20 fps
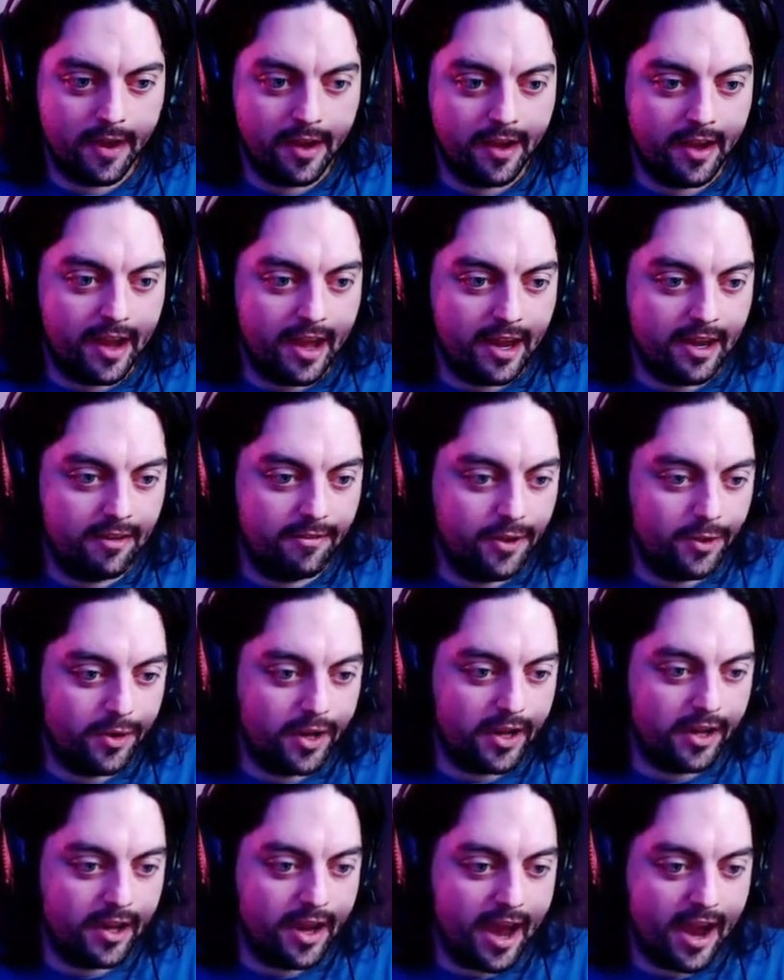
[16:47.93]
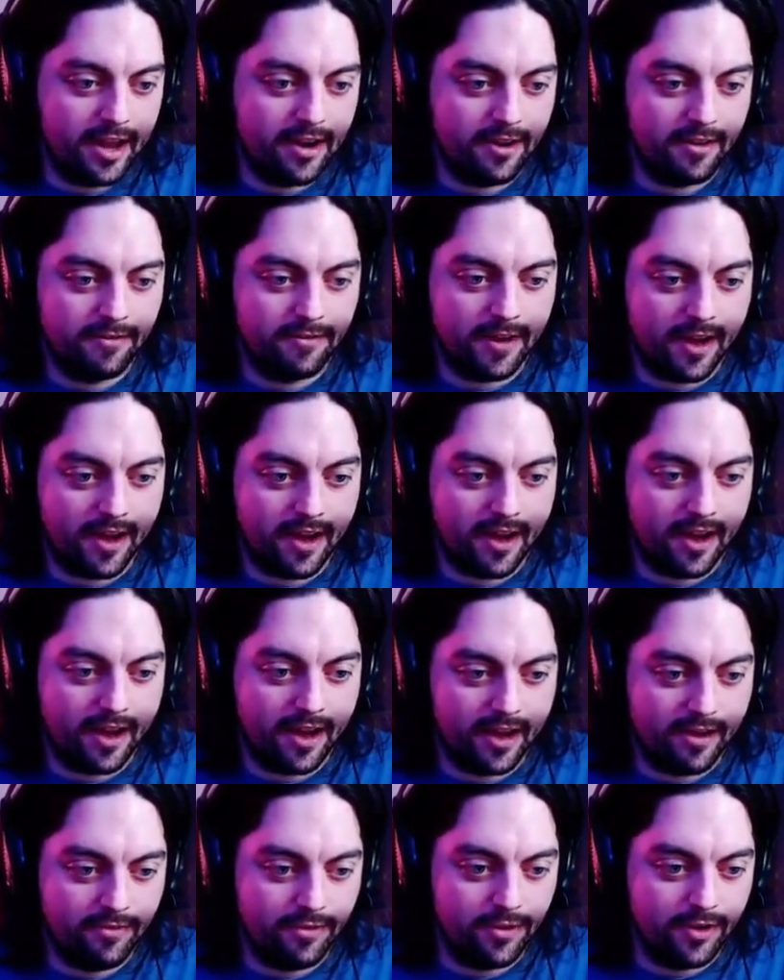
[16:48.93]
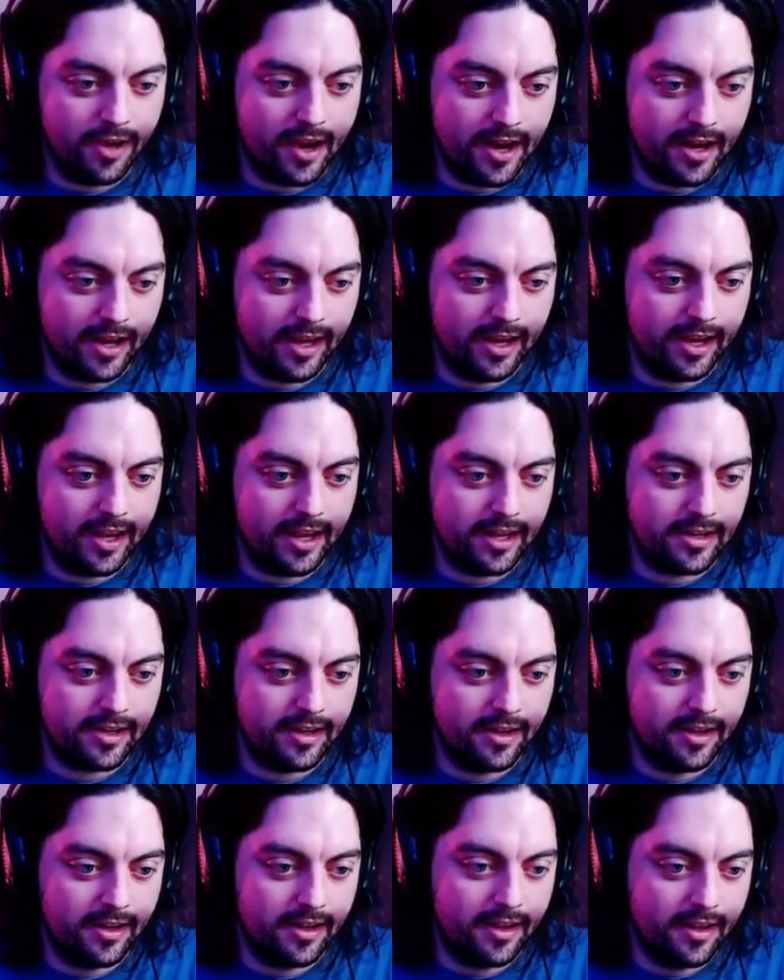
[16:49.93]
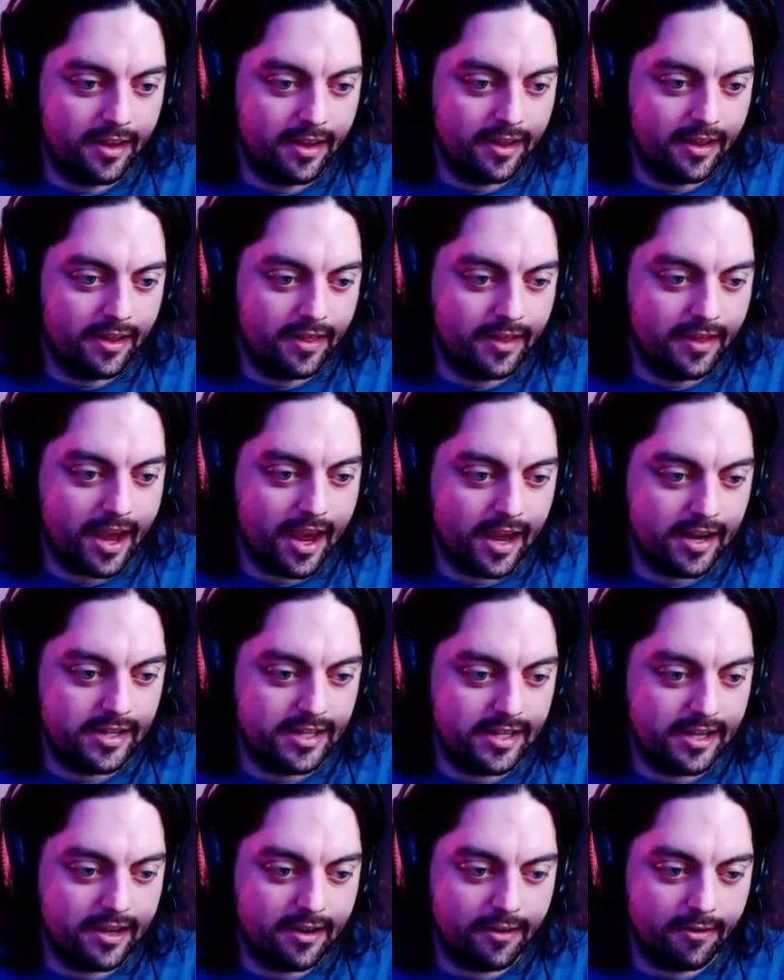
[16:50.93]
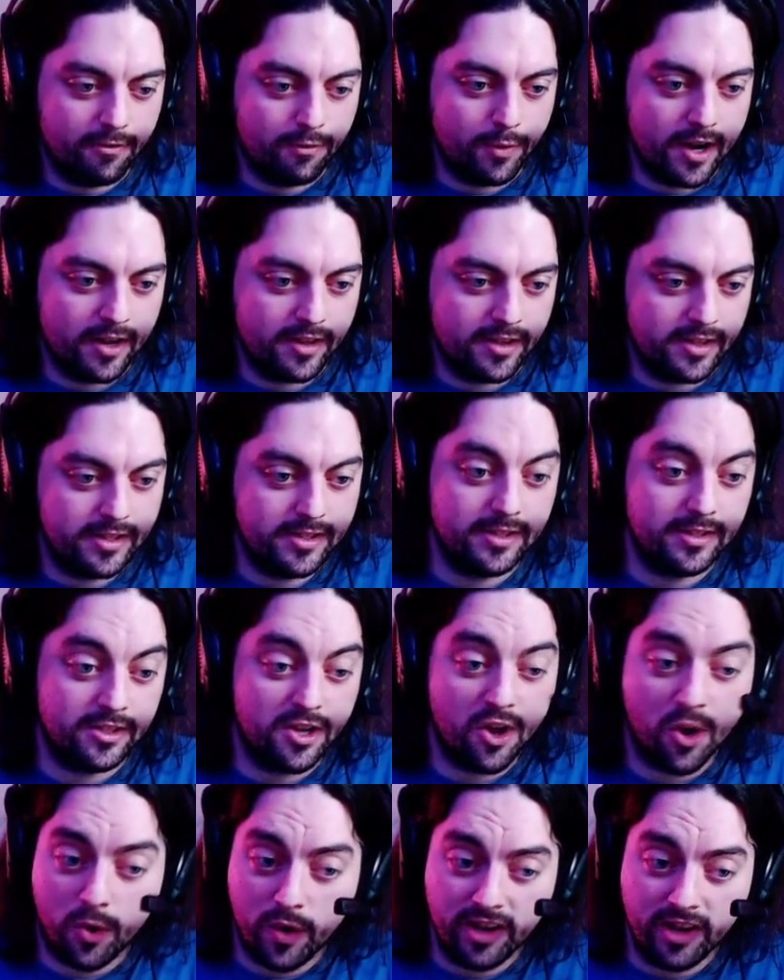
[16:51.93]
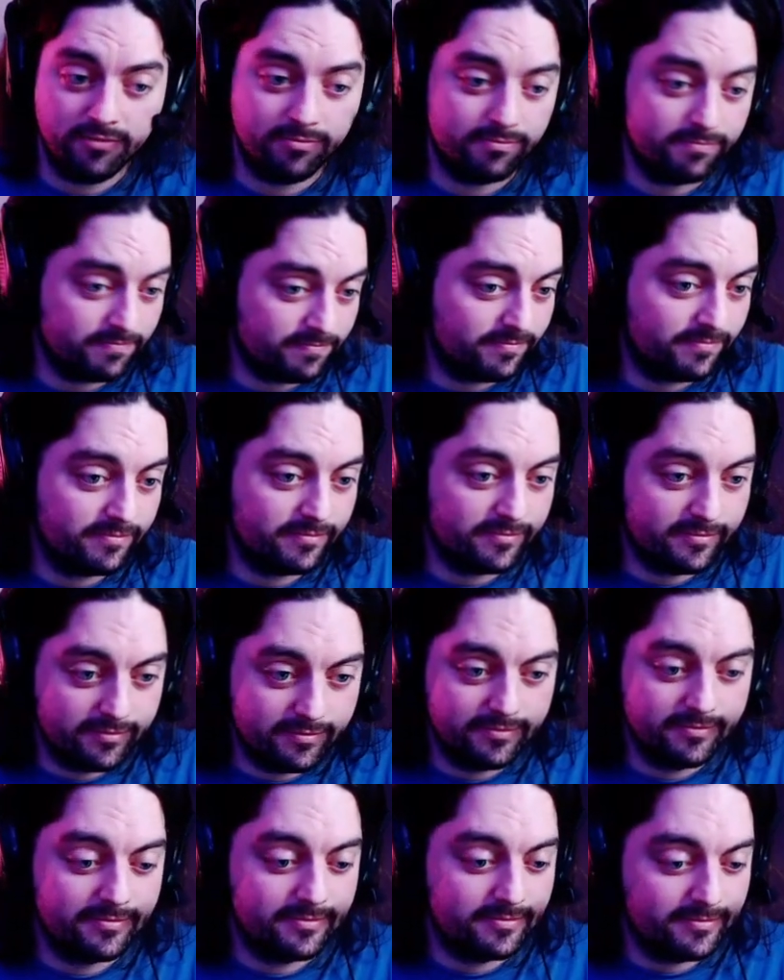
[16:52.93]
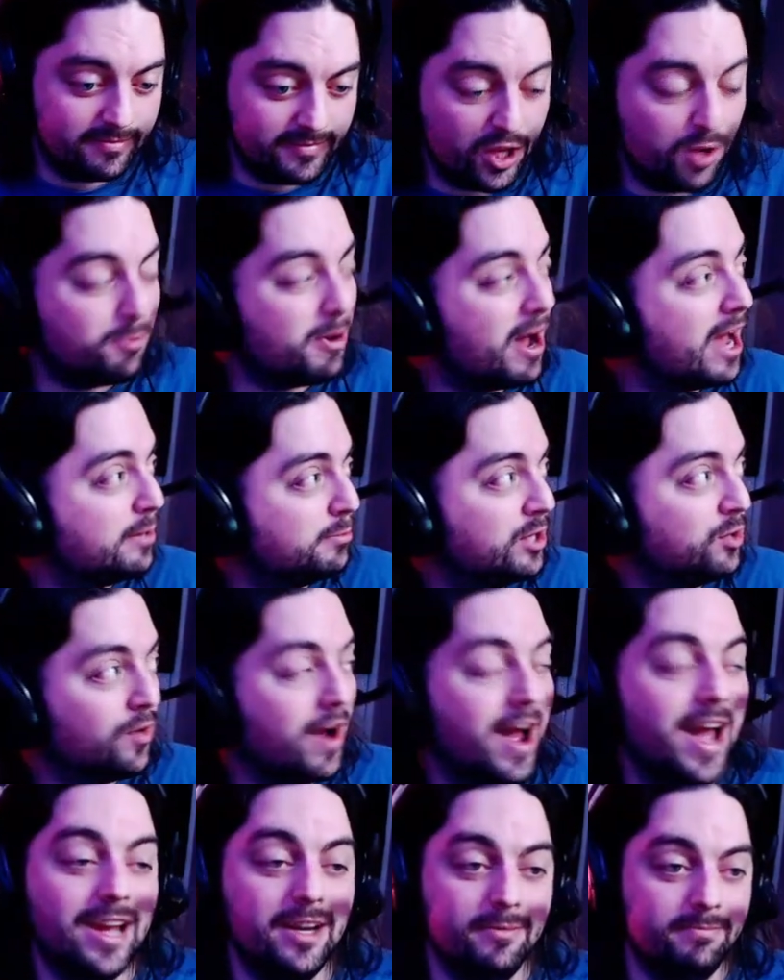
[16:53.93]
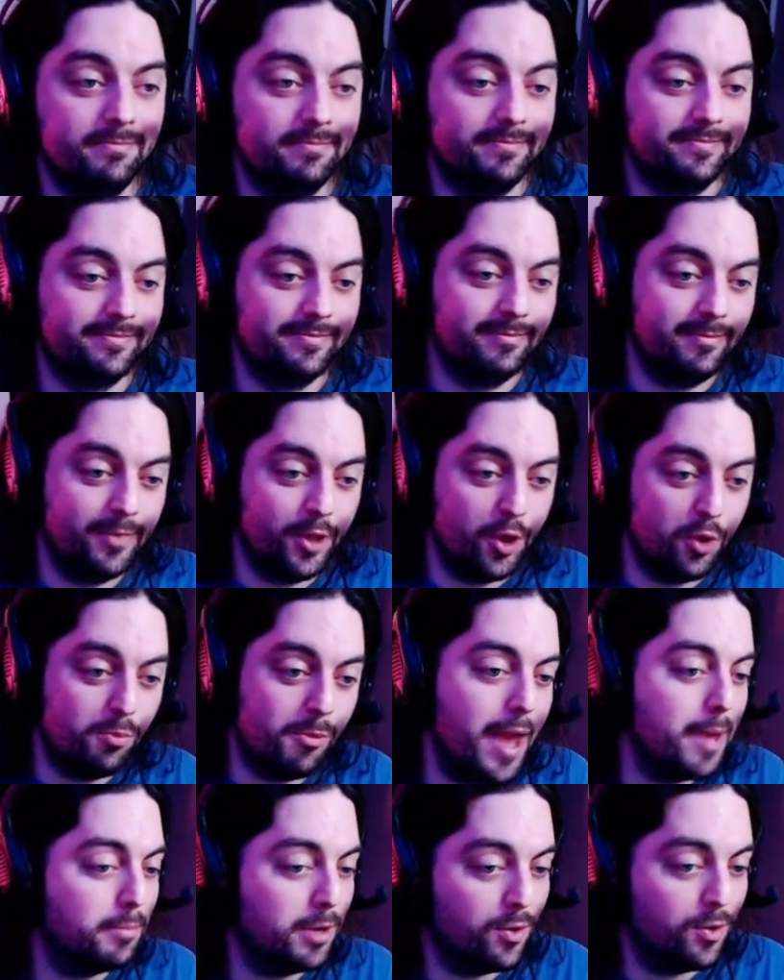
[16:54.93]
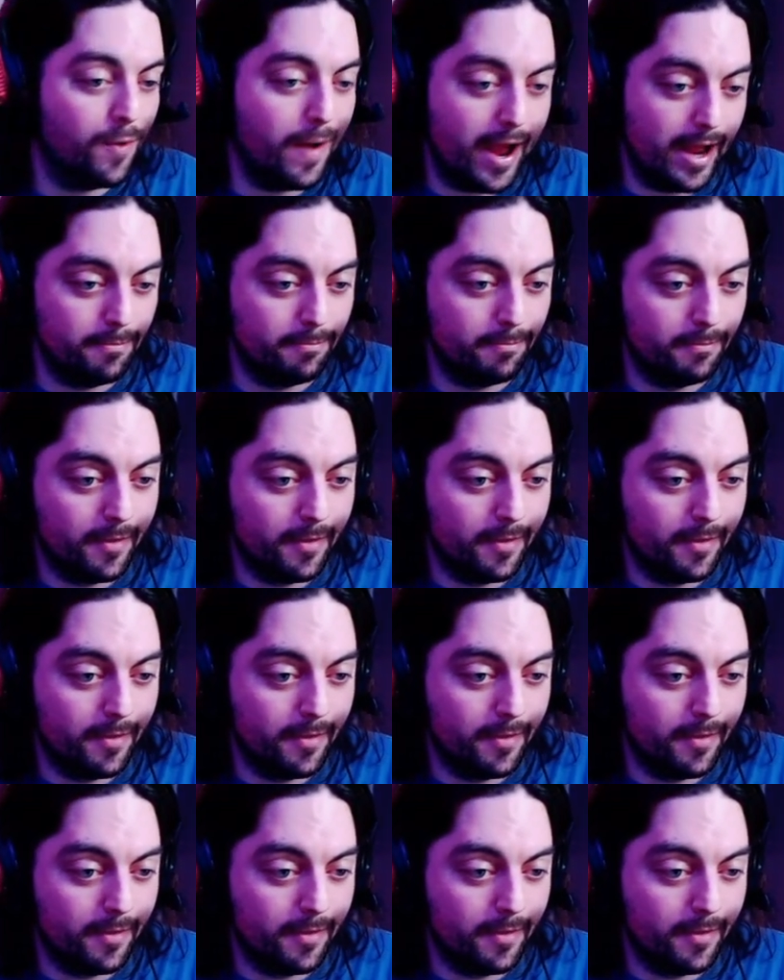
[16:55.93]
And if you can kind of get the idea of where this is going, you might be right. You might be right.